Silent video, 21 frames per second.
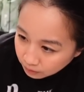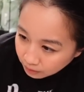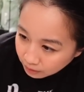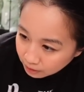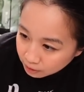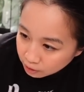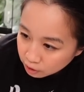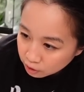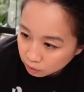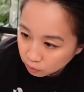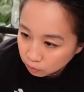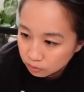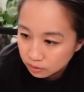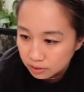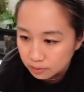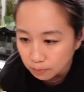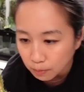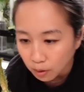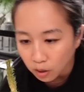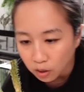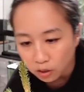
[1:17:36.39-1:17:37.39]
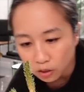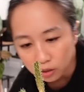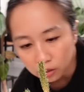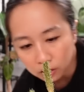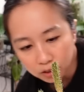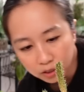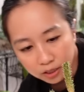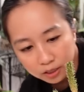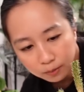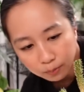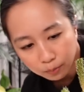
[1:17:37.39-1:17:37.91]
It's so
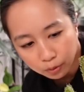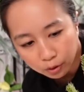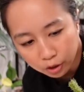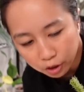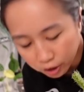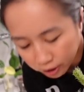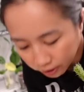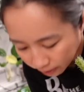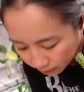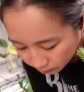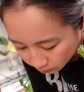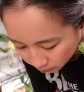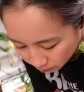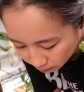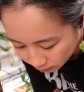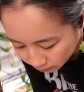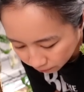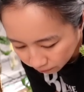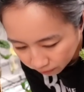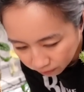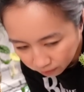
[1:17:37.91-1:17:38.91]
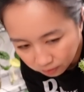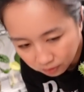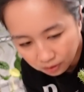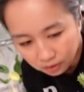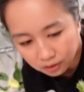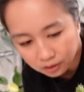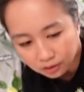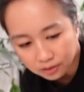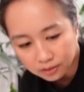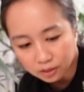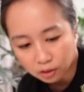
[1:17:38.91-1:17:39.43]
small, it's pushing out of an
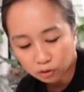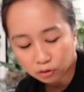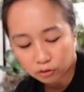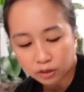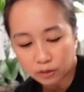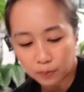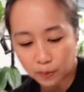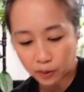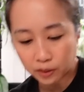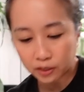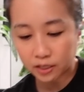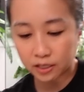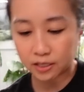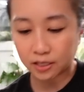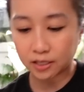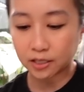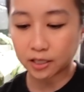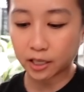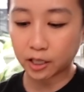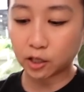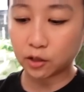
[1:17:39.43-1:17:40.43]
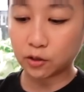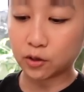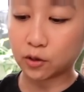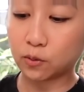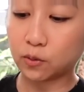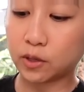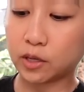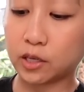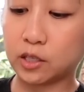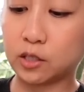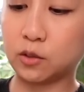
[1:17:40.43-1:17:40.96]
axillary bud because it's like, you know
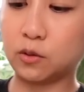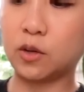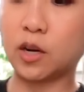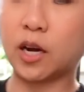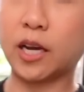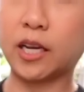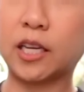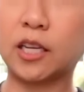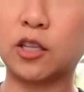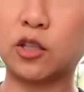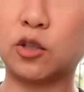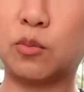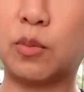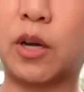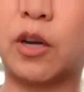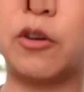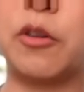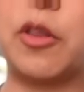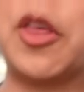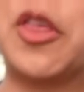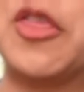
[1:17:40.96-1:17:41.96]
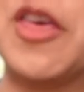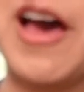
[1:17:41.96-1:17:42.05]
what, dude, I can do better than